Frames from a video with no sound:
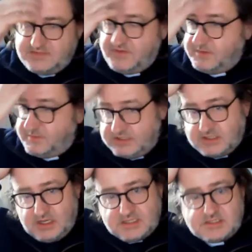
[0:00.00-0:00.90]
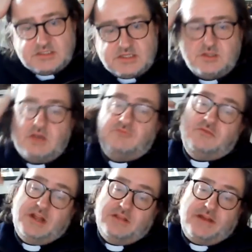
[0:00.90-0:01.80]
If anybody's not listened to, I
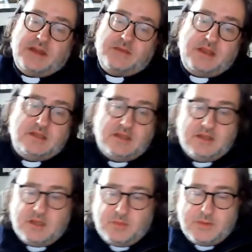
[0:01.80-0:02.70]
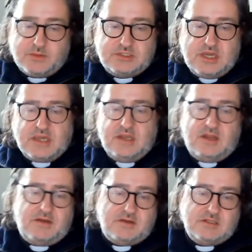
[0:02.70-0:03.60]
really recommend people checking
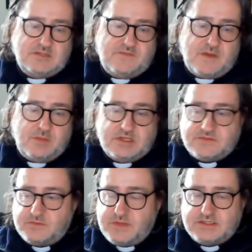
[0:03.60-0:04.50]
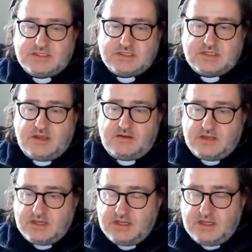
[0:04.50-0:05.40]
her out. She's fabulous from
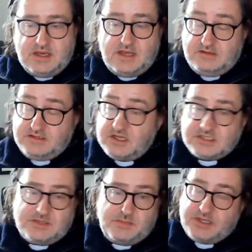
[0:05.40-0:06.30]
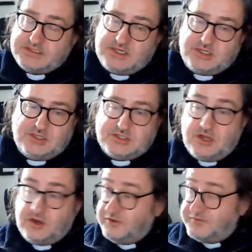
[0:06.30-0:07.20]
Manchester, and there's lots of politicians,
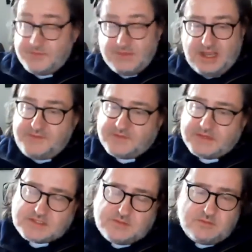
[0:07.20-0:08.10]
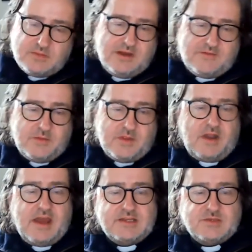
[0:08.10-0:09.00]
not all from the left. There's some from the
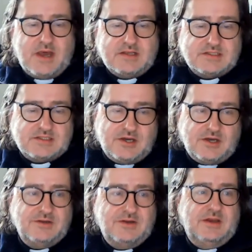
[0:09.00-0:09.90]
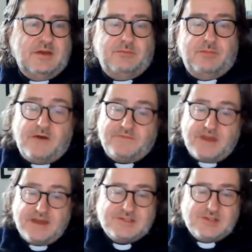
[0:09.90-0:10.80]
right as well. So, Boff,
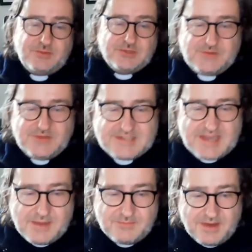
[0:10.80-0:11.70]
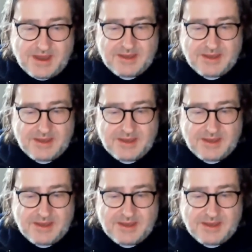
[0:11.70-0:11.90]
thanks so much for your time.